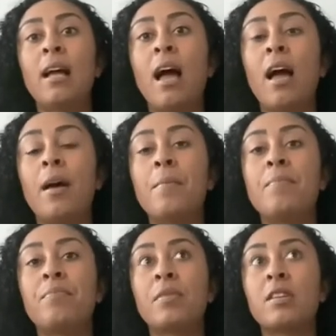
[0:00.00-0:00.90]

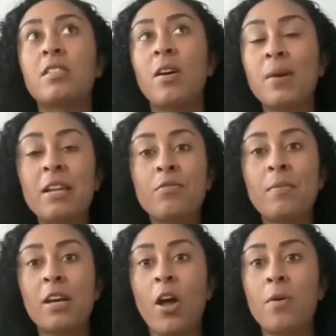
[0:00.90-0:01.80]
So I went in for
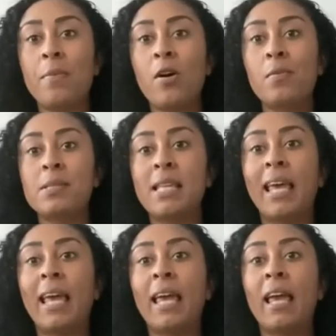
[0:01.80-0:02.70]
my cone
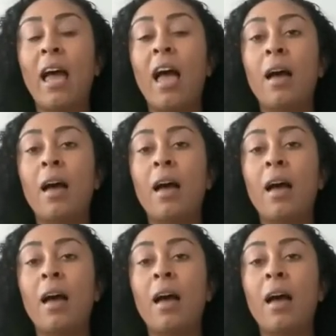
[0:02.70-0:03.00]
biopsy.